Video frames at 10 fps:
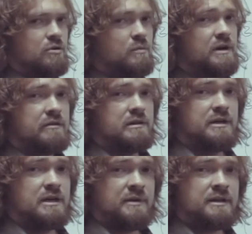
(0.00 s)
or
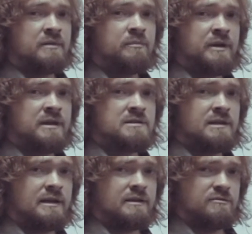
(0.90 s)
monthly email campaigns,
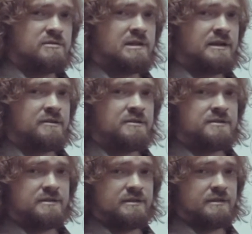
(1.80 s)
like
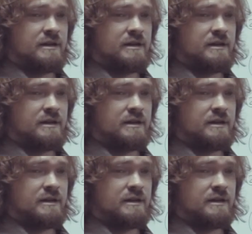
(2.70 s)
newsletters